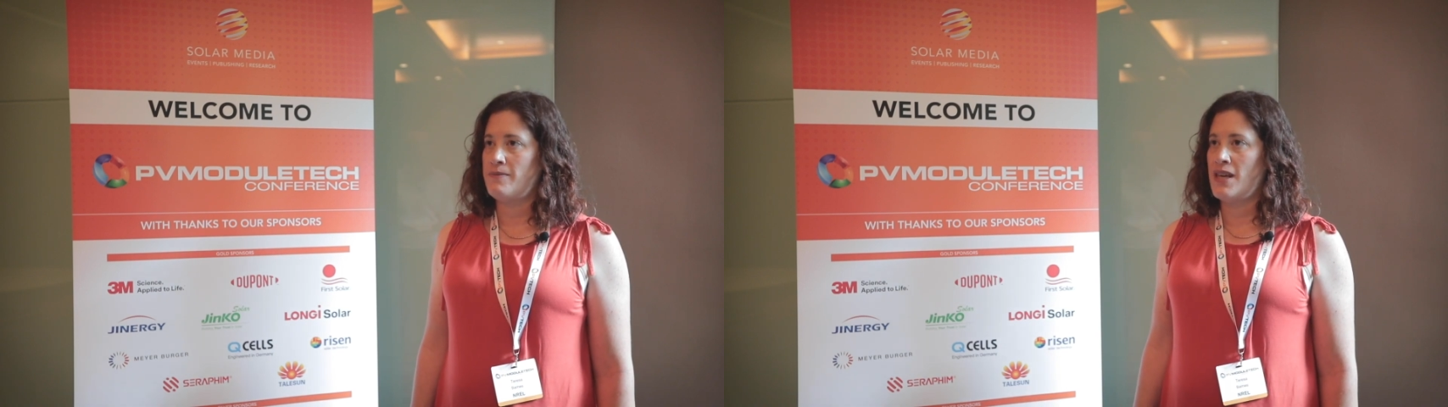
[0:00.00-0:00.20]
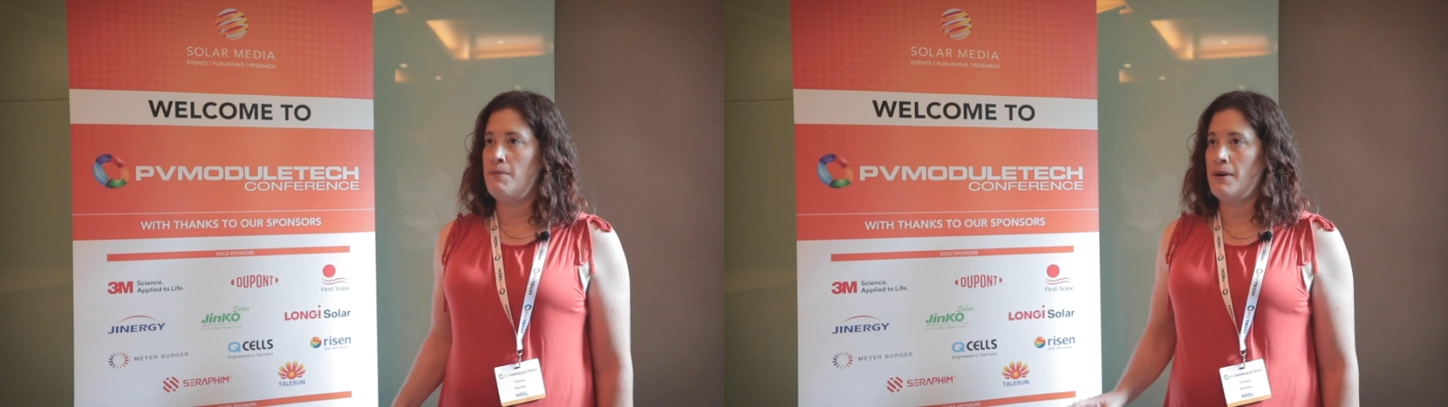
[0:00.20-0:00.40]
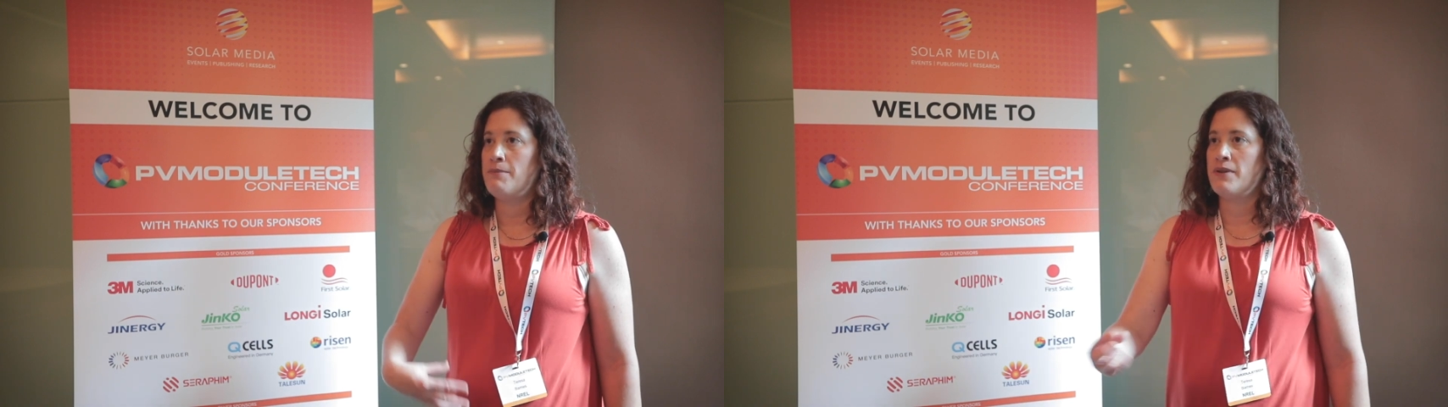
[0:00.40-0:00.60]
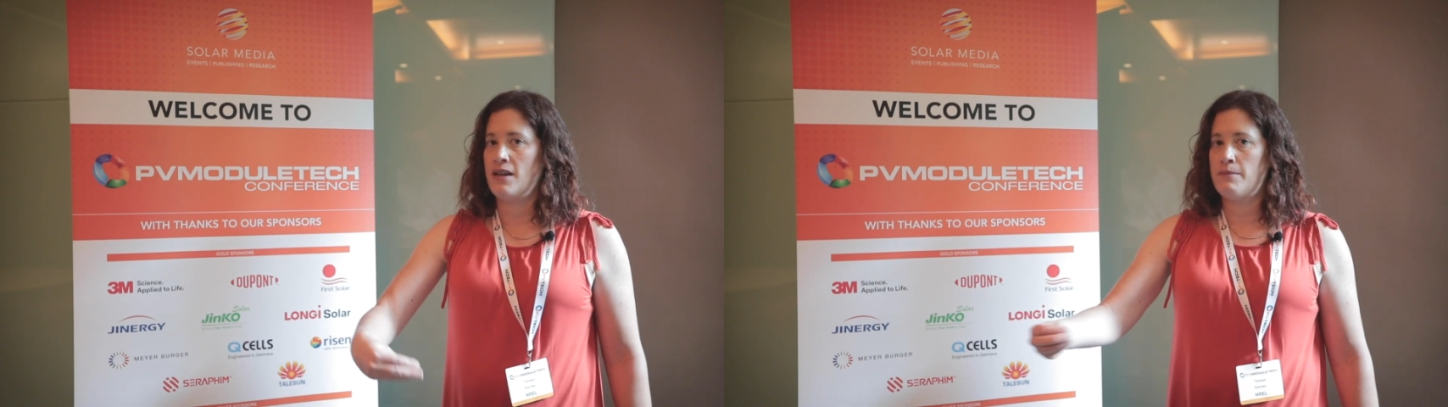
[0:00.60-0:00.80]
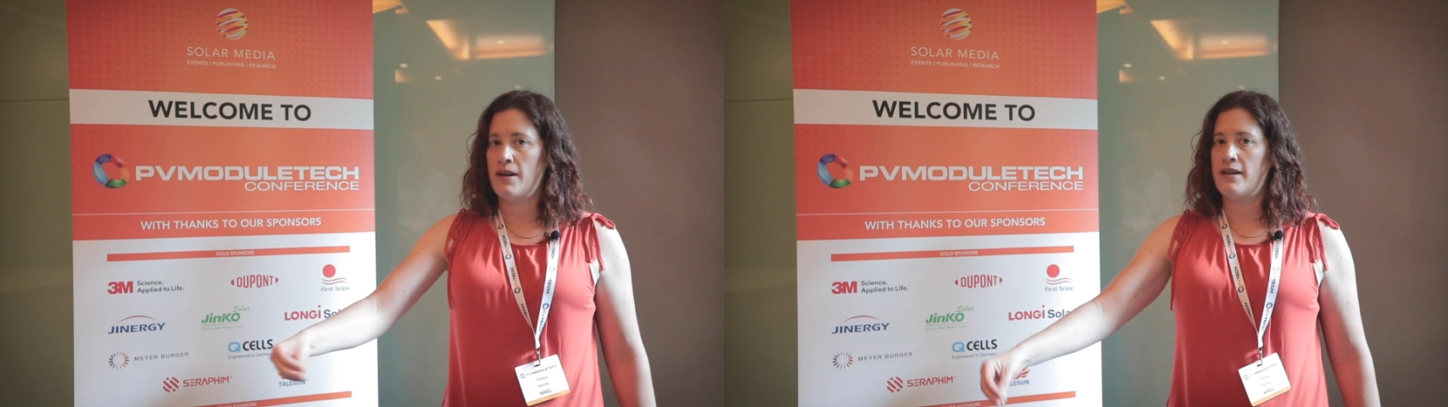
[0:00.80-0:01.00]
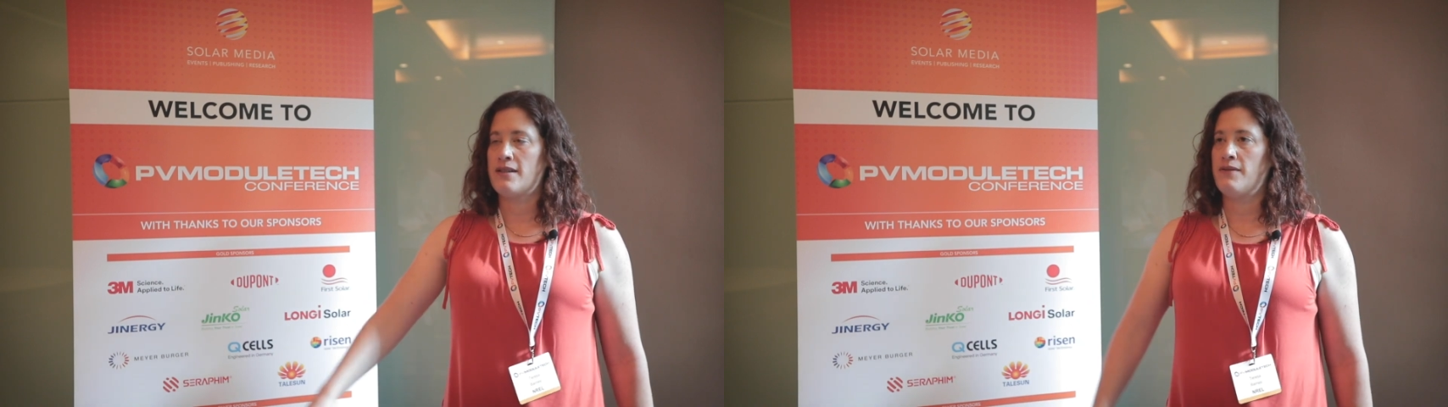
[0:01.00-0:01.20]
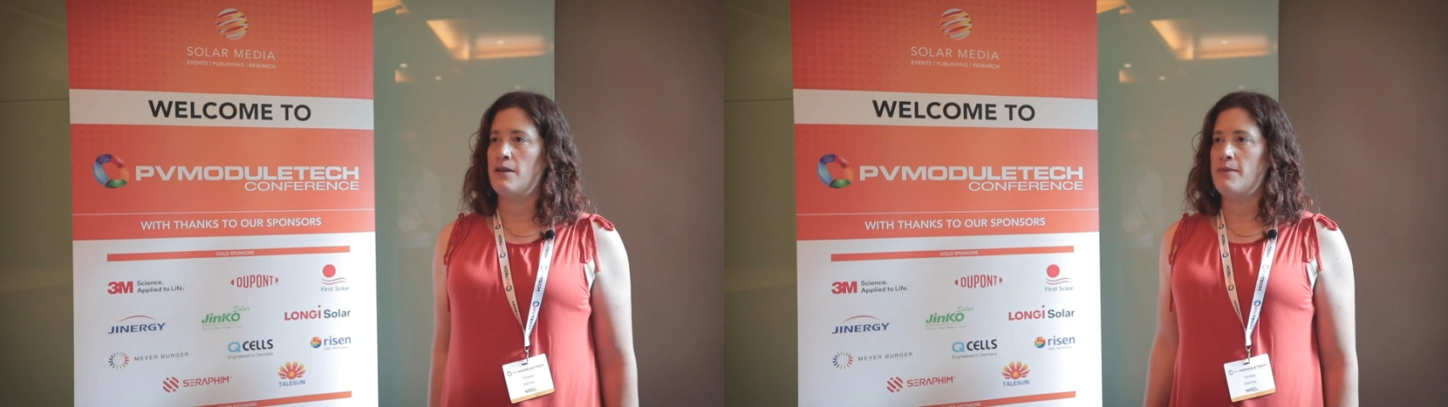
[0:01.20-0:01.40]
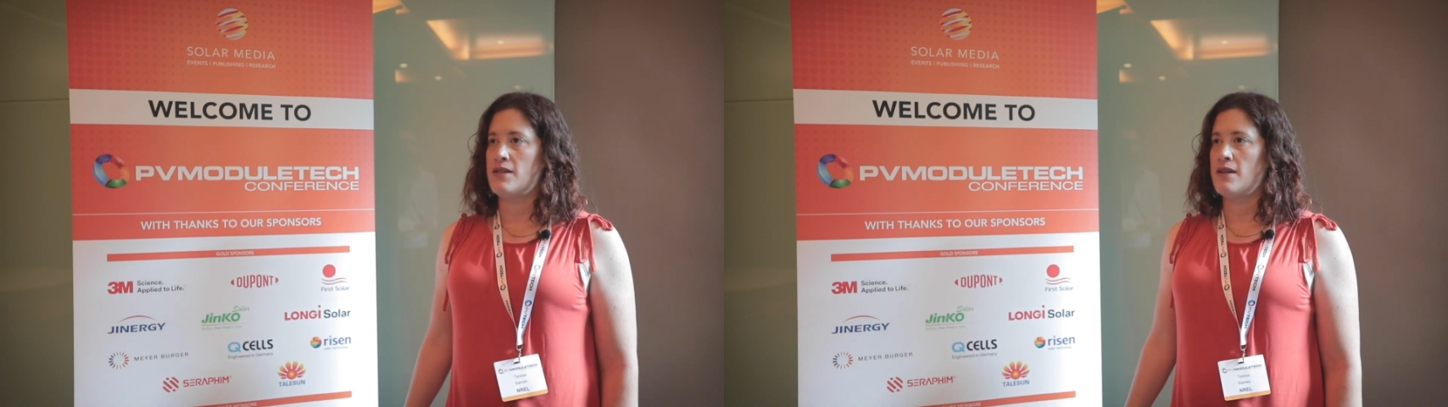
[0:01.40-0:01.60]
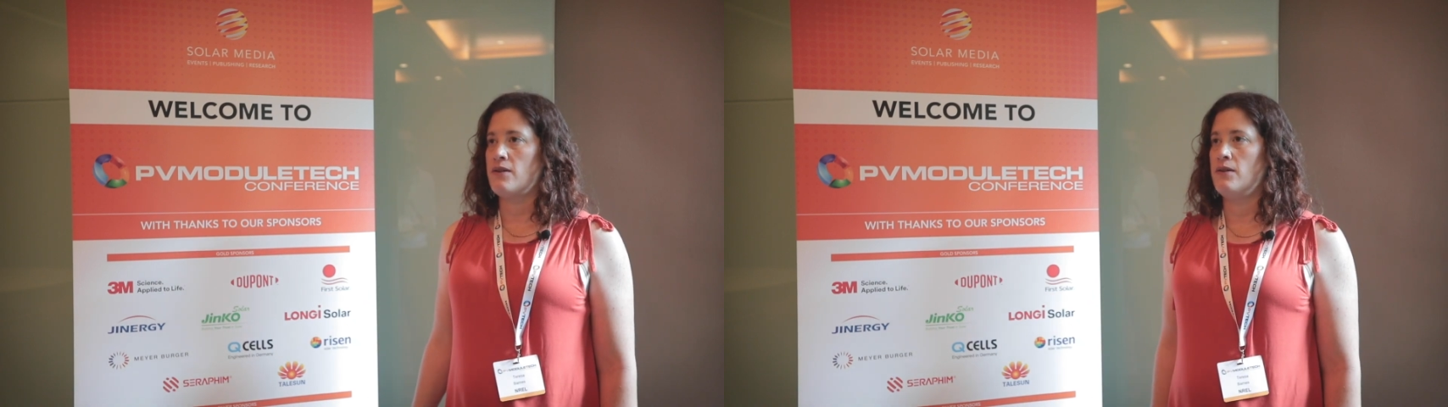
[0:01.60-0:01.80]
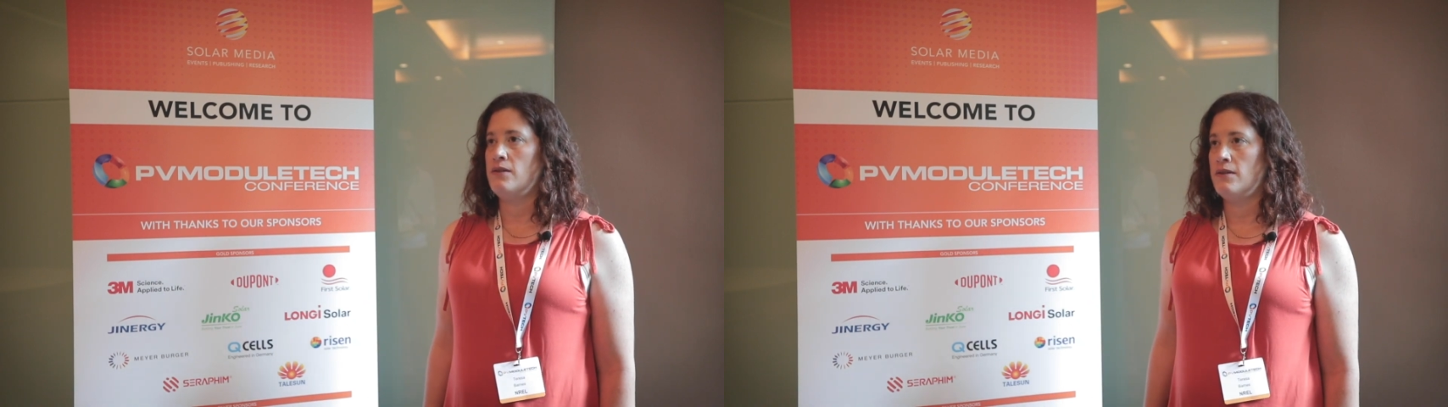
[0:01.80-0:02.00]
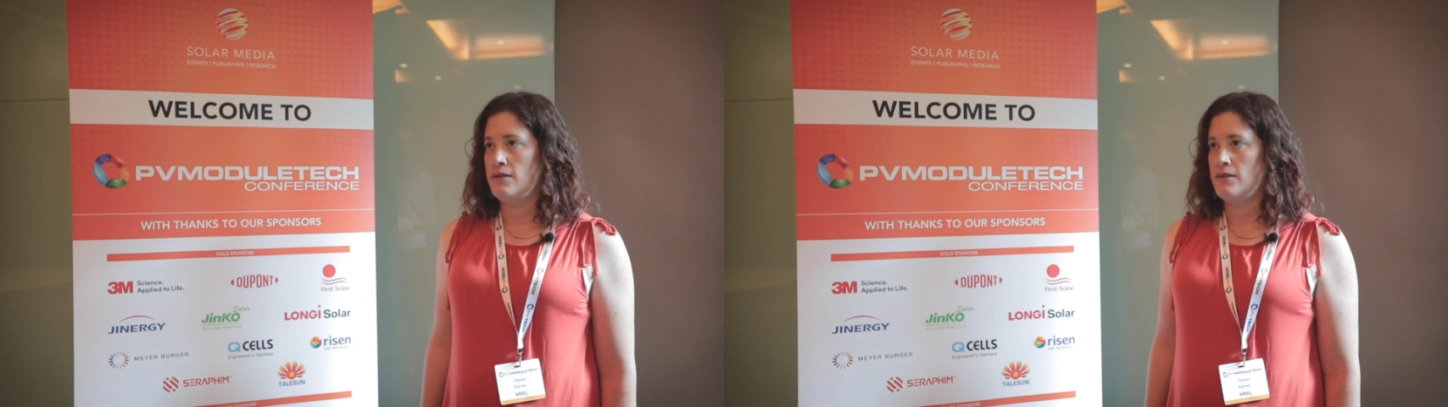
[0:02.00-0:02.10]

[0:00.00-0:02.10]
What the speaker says: keep up with that product development cycle.